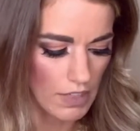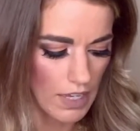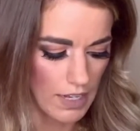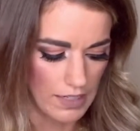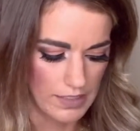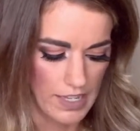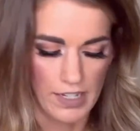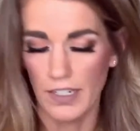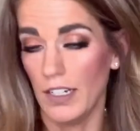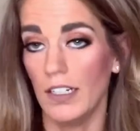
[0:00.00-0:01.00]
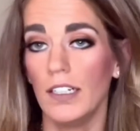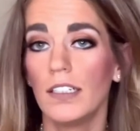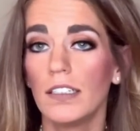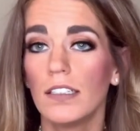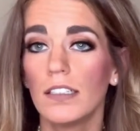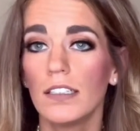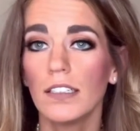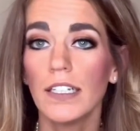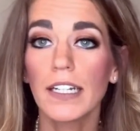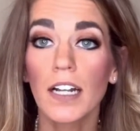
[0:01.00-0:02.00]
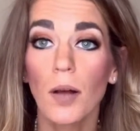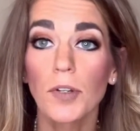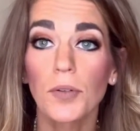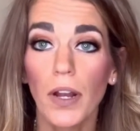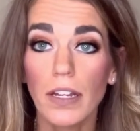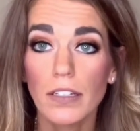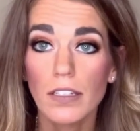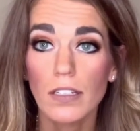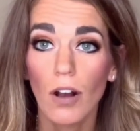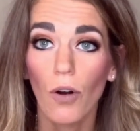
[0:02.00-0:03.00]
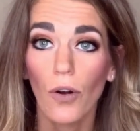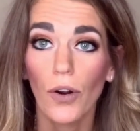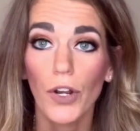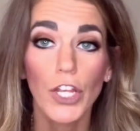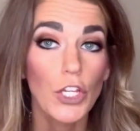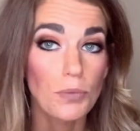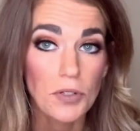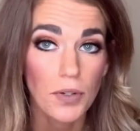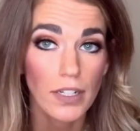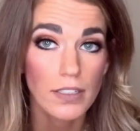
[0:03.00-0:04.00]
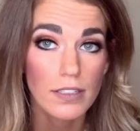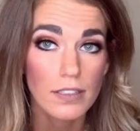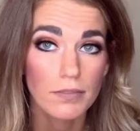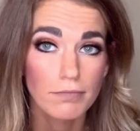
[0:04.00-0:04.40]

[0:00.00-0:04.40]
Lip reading: As that economic rights are human rights.